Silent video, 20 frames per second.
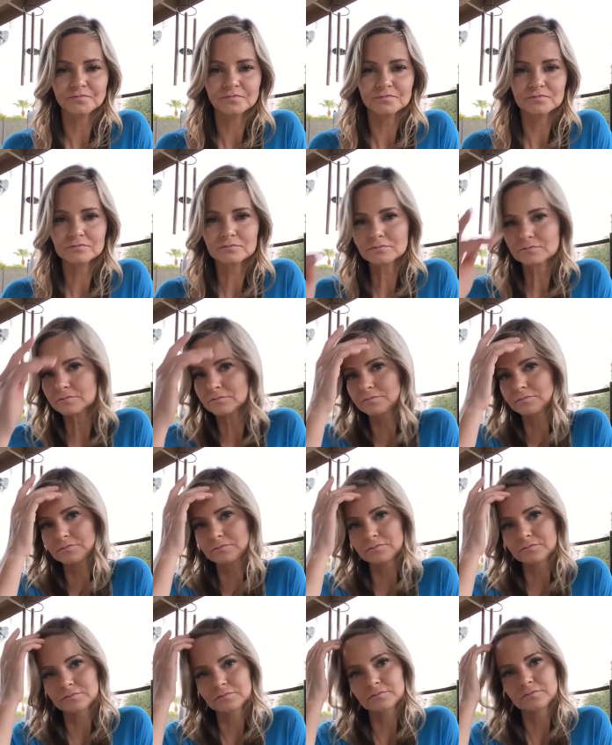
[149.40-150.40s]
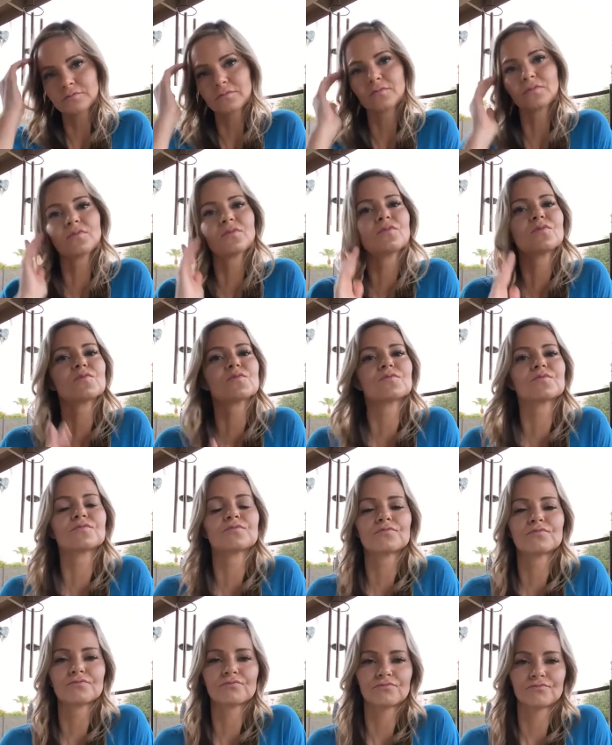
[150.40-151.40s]

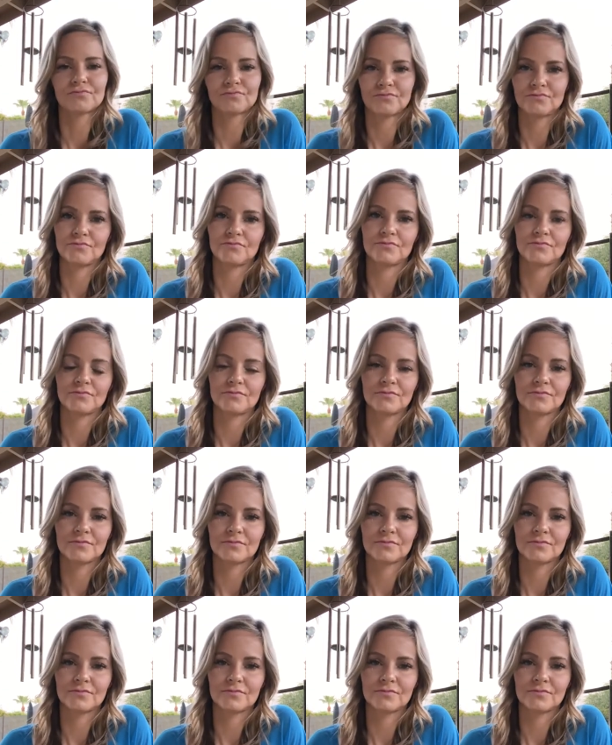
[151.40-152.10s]
Nobody speaks.